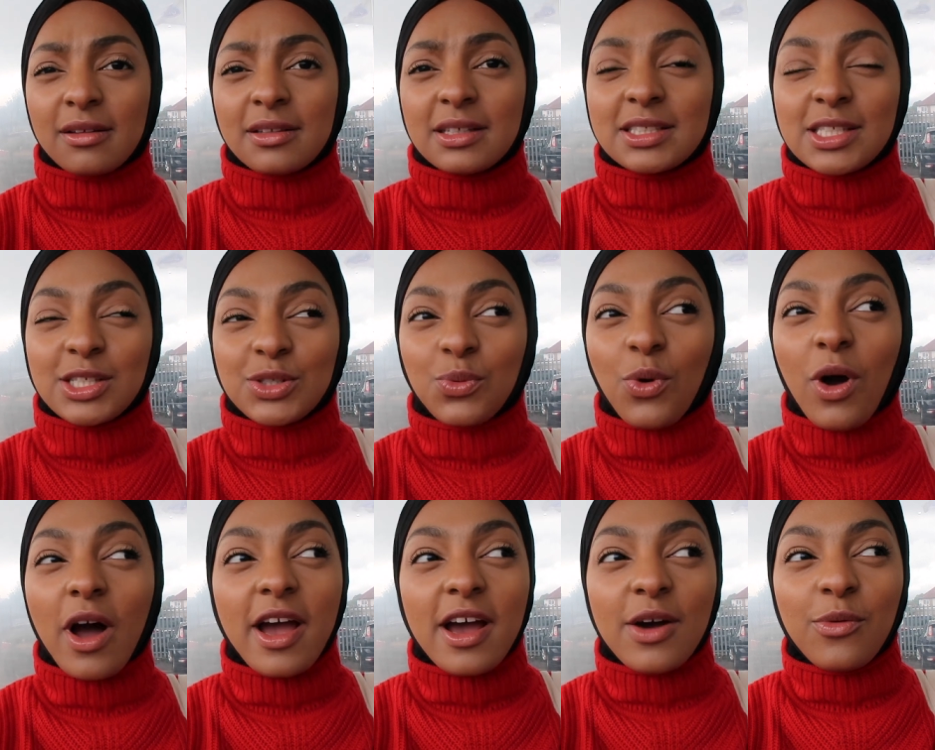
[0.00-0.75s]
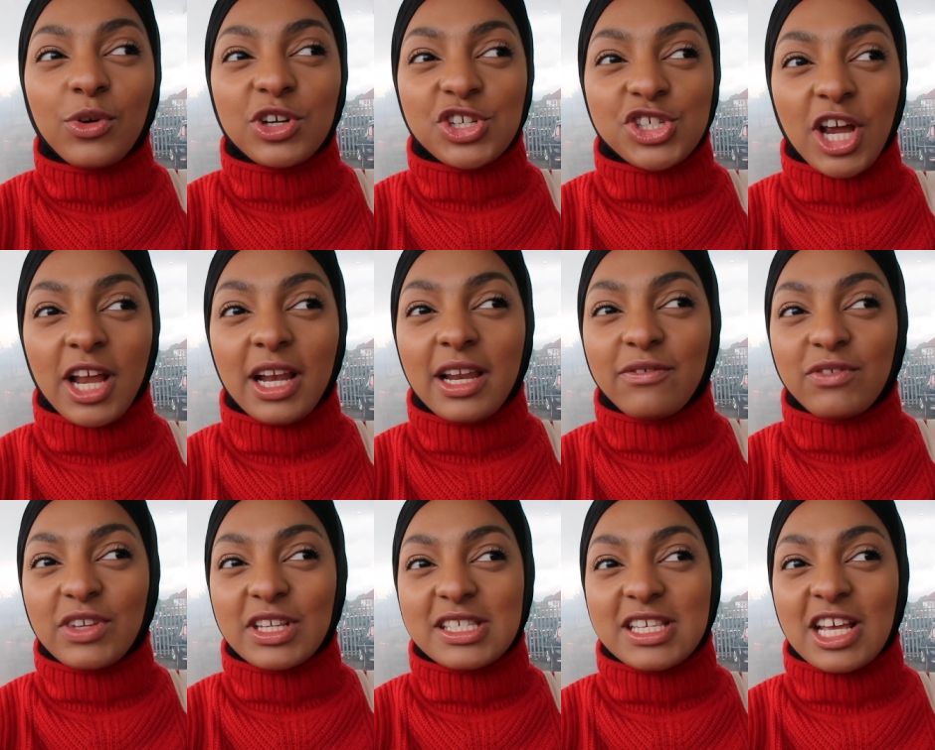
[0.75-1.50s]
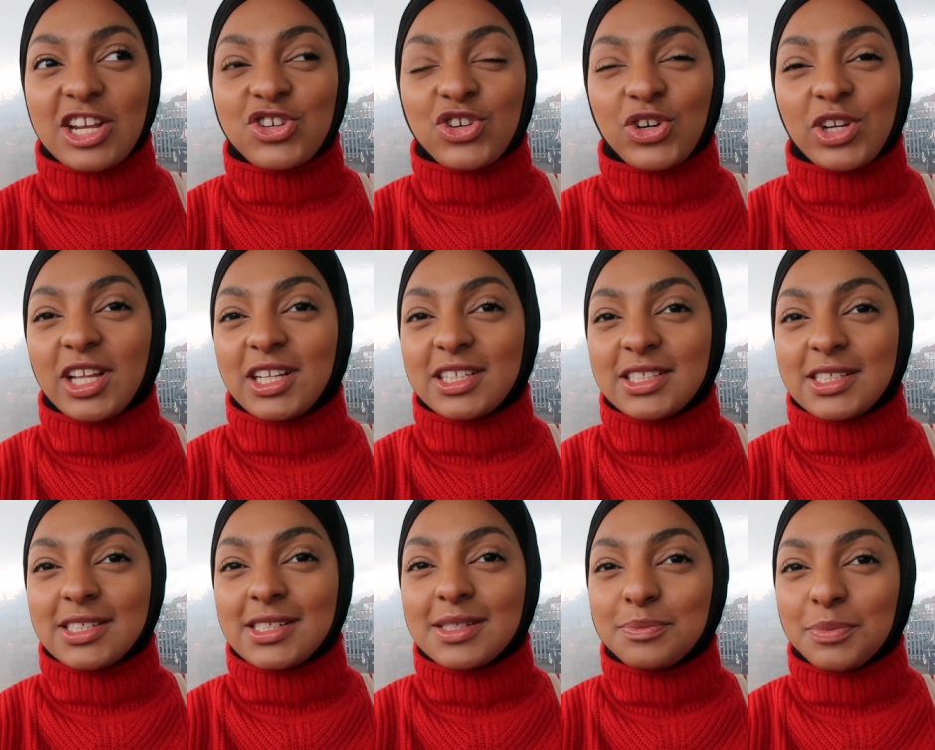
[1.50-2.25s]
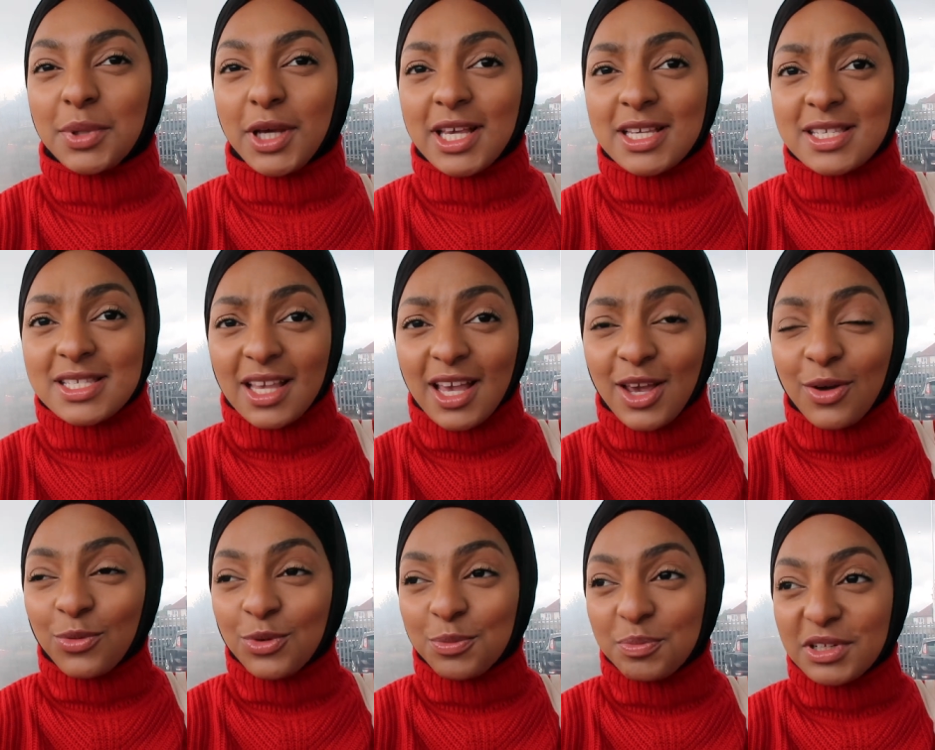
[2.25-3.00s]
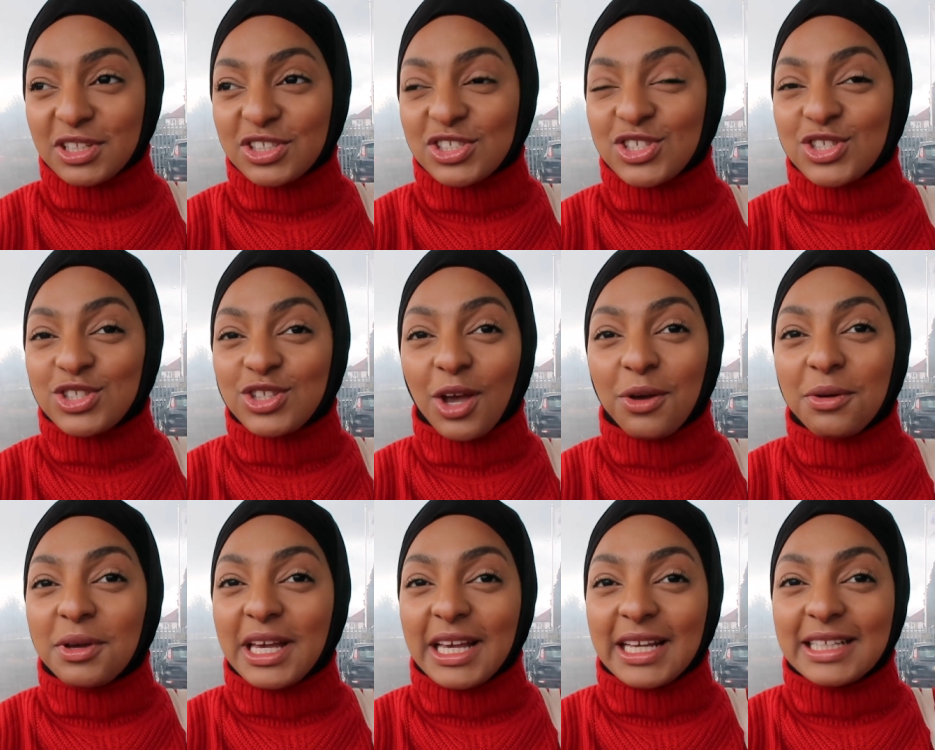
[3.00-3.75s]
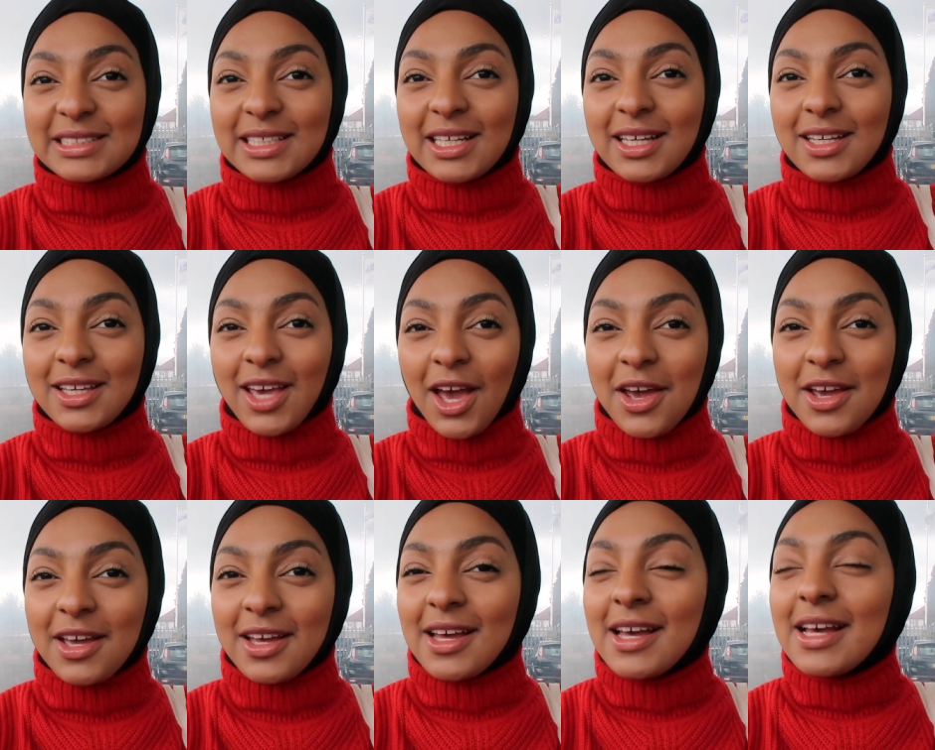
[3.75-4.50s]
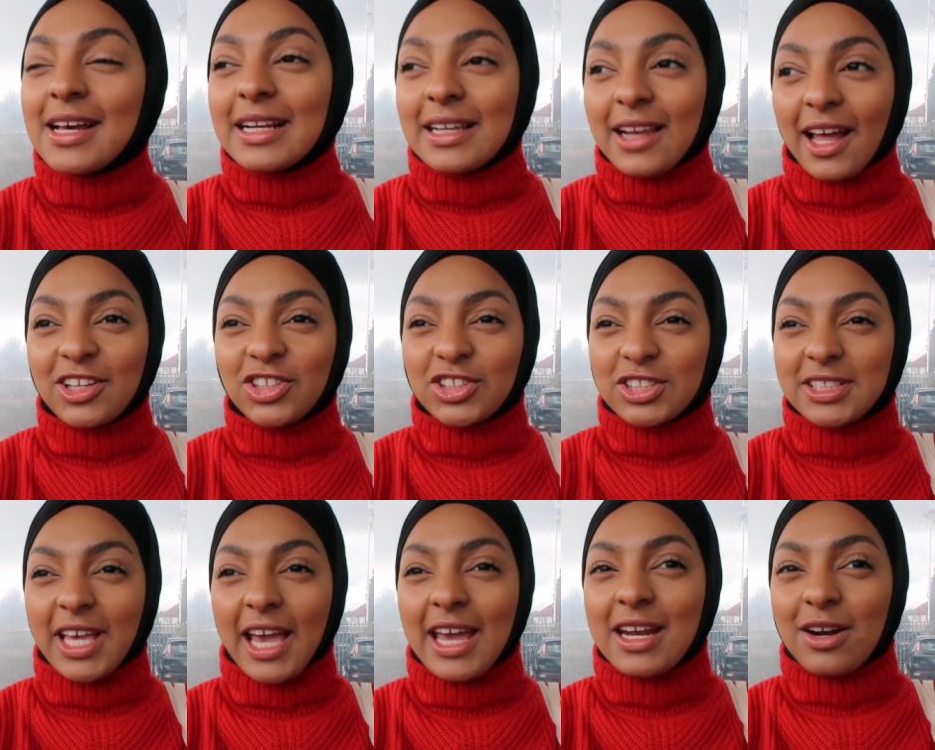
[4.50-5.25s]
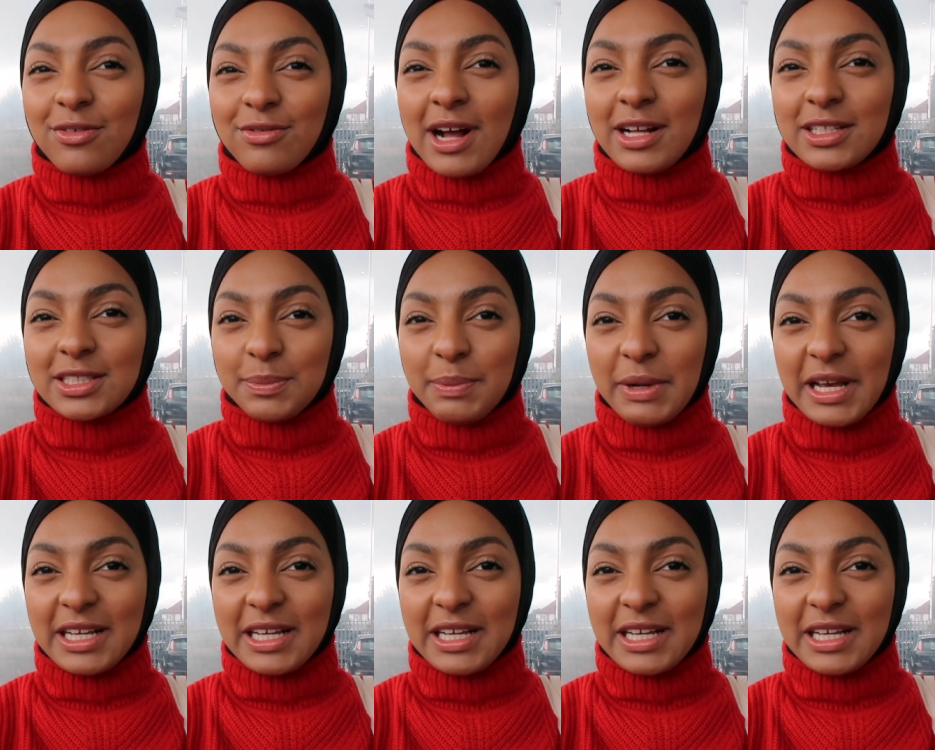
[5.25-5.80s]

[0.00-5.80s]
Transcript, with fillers: this is why I wish I lived in central London, because it would be just so easy get like just getting around to